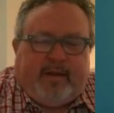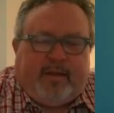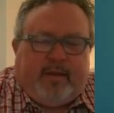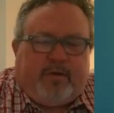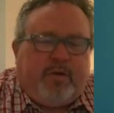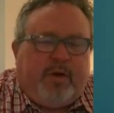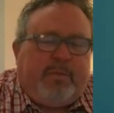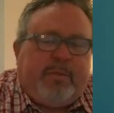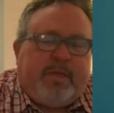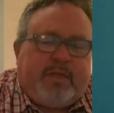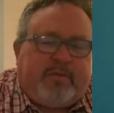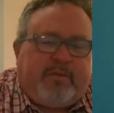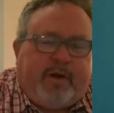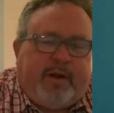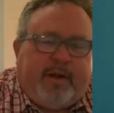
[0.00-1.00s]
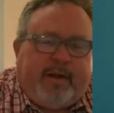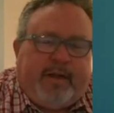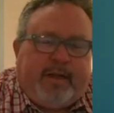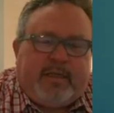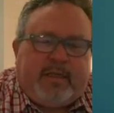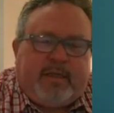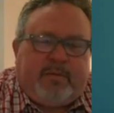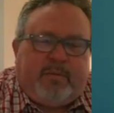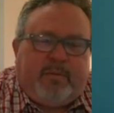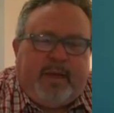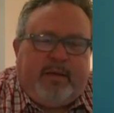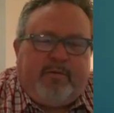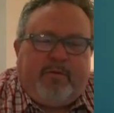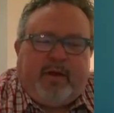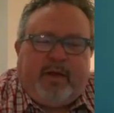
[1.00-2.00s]
the treatments for ALS
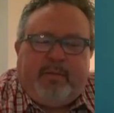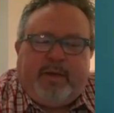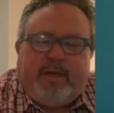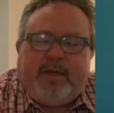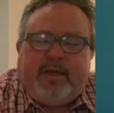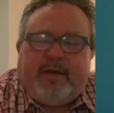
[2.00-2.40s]
may really be